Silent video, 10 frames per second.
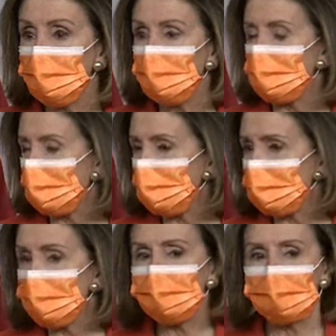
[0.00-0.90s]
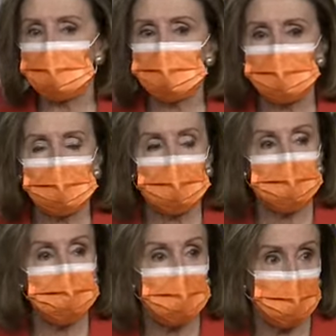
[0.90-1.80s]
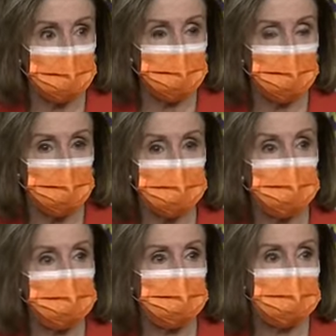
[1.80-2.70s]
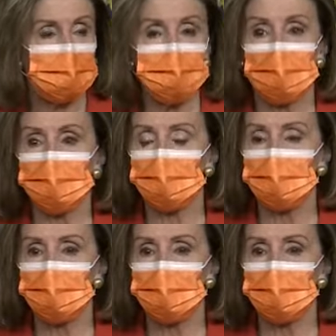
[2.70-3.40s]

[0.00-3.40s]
About 38 had died from the pandemic.